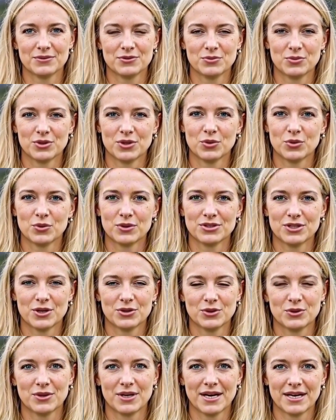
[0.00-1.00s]
3
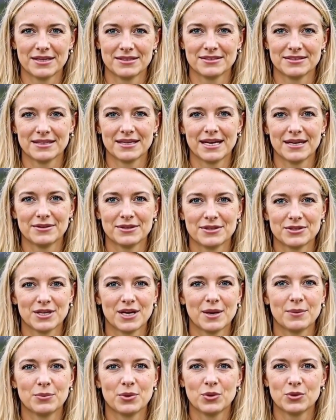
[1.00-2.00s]
horizontal lines, at the
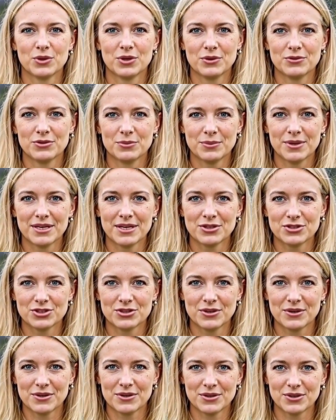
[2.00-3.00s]
top corner of the page.